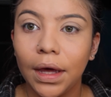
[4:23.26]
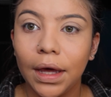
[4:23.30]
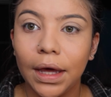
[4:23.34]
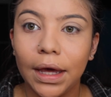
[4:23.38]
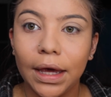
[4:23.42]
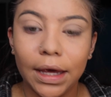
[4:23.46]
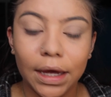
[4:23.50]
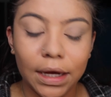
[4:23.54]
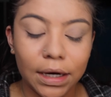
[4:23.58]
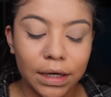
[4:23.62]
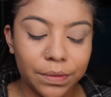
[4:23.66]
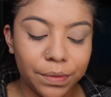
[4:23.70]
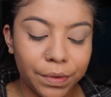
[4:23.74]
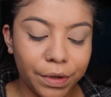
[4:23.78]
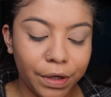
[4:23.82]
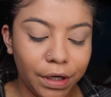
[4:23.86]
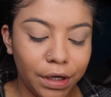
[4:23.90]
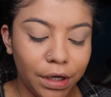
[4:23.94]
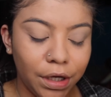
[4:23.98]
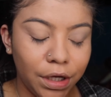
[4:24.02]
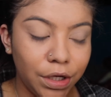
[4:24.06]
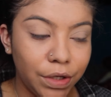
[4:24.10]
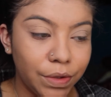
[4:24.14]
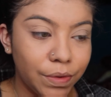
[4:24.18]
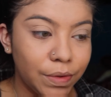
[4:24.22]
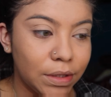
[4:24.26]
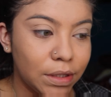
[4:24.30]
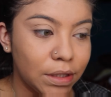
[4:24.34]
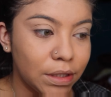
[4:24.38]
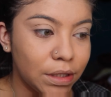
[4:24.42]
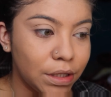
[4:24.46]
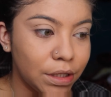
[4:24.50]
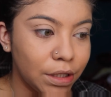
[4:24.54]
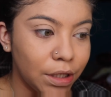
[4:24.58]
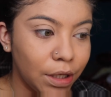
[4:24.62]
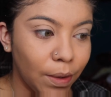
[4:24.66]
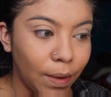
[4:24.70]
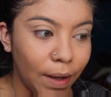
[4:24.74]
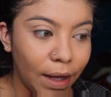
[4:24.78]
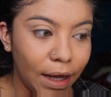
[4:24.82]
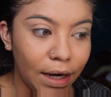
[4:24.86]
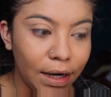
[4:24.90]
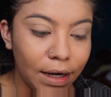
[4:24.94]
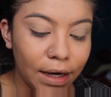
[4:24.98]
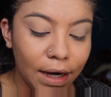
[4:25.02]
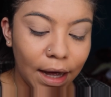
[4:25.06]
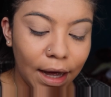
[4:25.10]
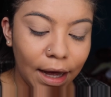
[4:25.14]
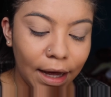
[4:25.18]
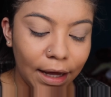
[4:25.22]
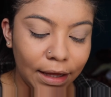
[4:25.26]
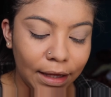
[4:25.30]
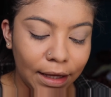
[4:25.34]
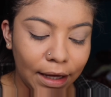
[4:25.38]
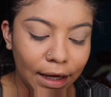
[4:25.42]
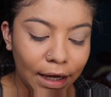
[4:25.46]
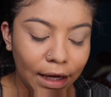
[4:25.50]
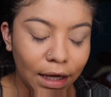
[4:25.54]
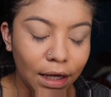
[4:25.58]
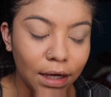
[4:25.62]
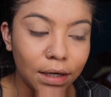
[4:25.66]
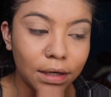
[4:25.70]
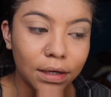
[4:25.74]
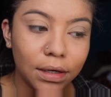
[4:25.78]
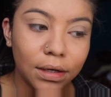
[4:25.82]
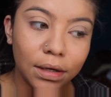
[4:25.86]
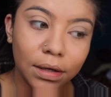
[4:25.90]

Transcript: we're going to use this to go ahead and highlight.